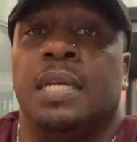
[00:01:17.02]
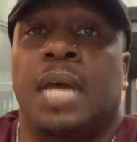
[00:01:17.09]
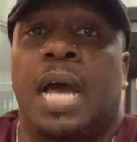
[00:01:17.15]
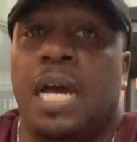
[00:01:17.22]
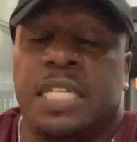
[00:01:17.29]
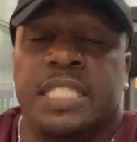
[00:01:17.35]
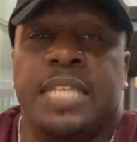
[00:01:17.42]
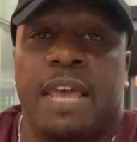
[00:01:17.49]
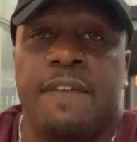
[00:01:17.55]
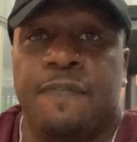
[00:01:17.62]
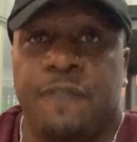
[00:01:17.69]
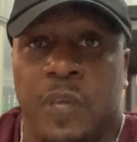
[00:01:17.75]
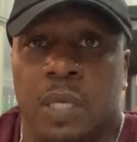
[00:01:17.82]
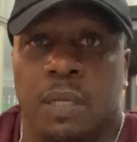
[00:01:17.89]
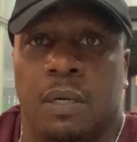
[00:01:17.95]
how does that
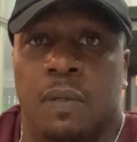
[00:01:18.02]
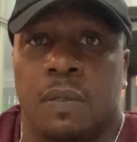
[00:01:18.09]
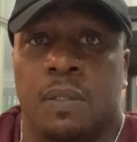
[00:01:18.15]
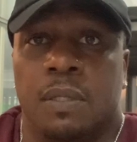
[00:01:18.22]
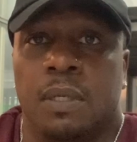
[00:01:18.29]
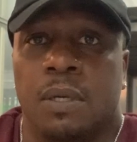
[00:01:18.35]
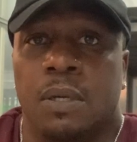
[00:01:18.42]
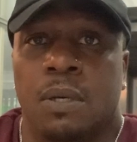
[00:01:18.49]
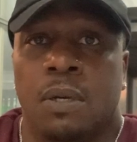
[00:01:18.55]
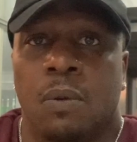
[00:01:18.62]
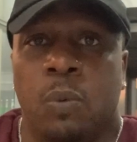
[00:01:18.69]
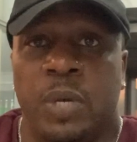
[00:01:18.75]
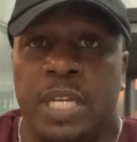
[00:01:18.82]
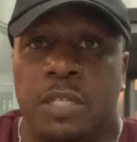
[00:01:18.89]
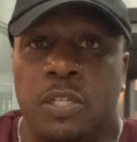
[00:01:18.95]
feel
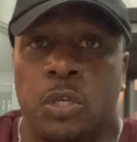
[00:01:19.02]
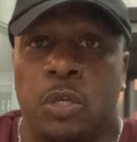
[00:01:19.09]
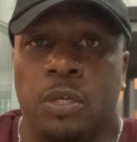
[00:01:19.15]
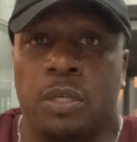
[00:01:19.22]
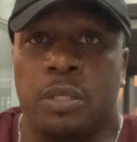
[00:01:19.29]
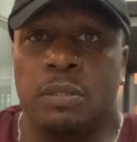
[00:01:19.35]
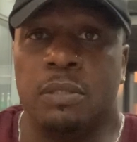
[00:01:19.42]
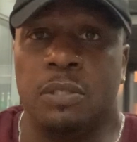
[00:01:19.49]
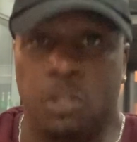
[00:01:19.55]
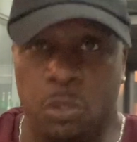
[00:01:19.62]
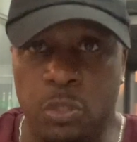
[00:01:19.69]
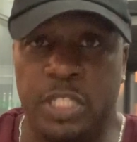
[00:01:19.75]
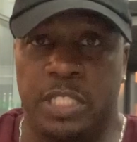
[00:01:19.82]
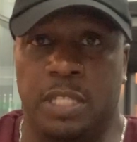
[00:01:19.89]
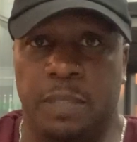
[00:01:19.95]
when you're
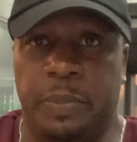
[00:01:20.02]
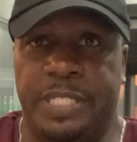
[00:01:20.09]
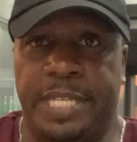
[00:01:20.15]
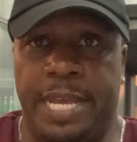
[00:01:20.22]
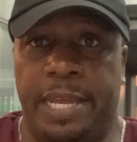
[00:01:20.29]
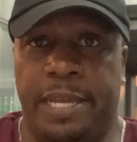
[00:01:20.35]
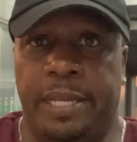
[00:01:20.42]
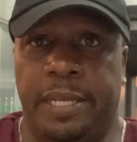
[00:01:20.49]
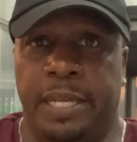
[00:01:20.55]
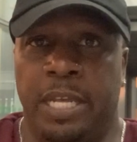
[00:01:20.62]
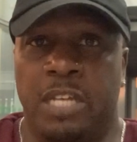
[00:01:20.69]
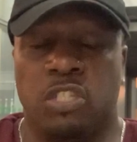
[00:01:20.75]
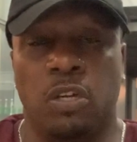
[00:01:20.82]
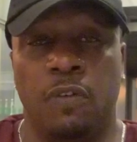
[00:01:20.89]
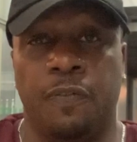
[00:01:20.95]
using the bidet?
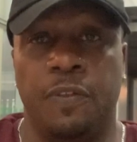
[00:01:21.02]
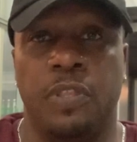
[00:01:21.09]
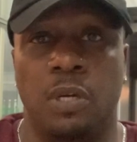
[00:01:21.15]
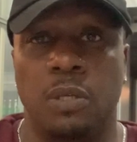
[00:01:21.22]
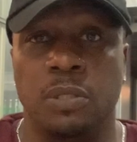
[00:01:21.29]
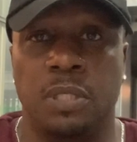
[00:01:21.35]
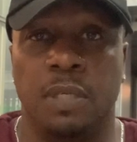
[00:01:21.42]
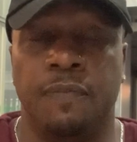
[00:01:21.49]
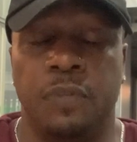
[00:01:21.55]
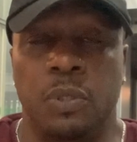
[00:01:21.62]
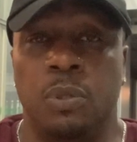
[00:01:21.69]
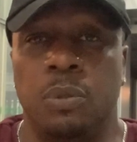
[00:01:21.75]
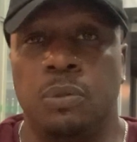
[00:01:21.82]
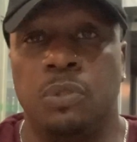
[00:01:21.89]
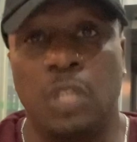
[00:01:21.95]
So for those of you
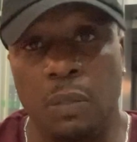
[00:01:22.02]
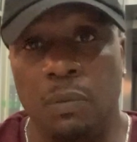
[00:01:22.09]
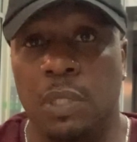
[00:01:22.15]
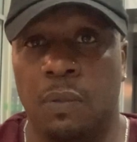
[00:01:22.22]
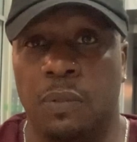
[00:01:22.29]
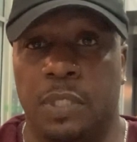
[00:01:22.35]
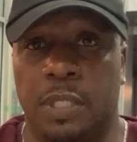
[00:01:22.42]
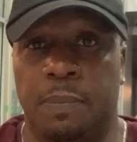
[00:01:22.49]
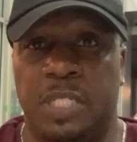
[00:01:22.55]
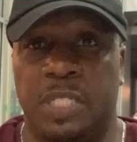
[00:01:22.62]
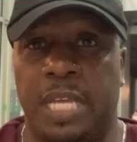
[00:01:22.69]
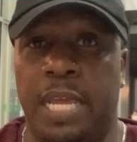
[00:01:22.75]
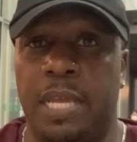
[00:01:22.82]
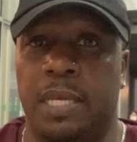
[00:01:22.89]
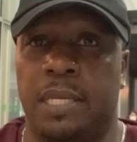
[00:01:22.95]
who don't know what the
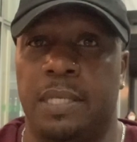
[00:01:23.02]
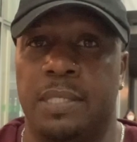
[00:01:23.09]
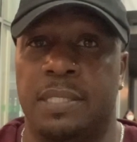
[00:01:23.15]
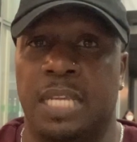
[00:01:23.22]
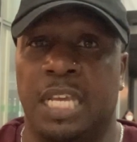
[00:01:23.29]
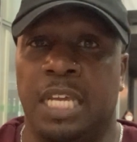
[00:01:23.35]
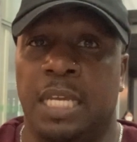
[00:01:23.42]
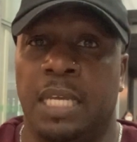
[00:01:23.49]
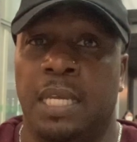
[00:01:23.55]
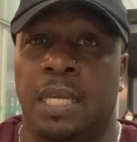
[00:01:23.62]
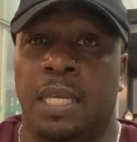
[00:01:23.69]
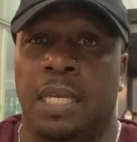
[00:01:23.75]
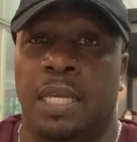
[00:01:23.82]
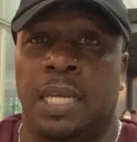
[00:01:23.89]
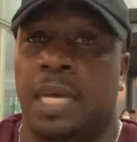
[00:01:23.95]
bidet is,
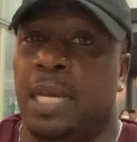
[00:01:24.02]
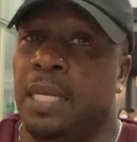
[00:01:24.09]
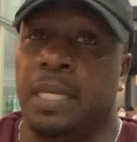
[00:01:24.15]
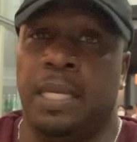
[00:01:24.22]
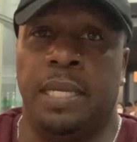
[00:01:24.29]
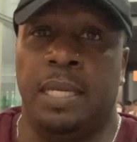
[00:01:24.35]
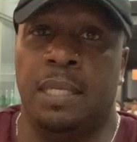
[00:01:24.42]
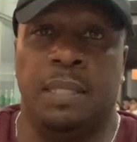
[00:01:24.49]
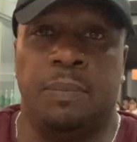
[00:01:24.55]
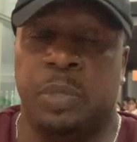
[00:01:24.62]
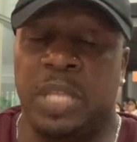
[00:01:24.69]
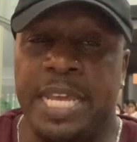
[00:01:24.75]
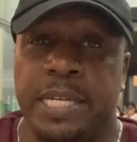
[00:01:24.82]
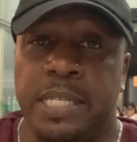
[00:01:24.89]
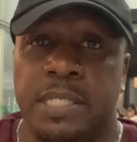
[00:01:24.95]

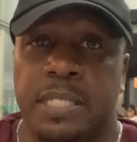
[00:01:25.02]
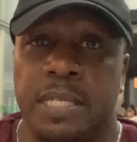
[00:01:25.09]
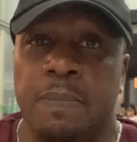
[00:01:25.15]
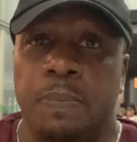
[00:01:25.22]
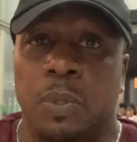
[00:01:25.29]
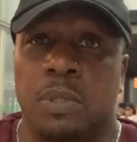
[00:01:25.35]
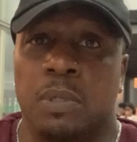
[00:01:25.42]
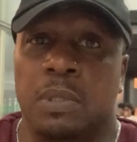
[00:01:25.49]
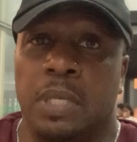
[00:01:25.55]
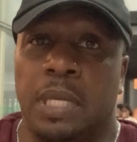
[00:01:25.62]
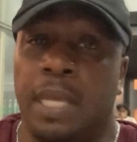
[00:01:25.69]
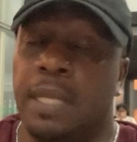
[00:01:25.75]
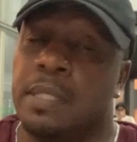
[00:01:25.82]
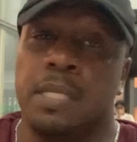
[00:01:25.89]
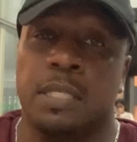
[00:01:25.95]
plain and simple,
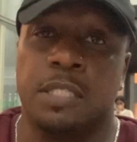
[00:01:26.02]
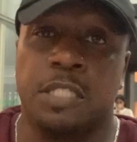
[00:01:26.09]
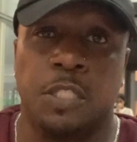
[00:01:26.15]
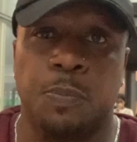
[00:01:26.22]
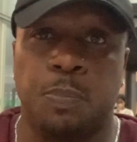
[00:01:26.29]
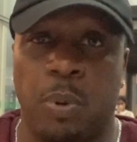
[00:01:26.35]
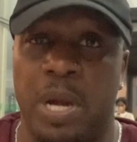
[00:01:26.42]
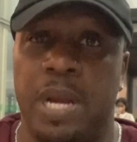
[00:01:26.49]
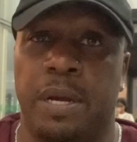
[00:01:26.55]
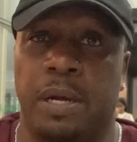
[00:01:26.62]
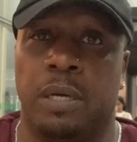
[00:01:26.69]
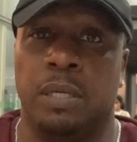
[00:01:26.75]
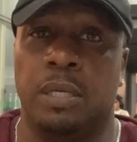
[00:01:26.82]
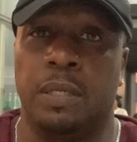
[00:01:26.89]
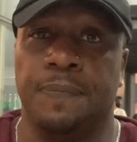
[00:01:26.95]
it's a
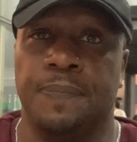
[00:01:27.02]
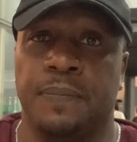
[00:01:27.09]
sprayer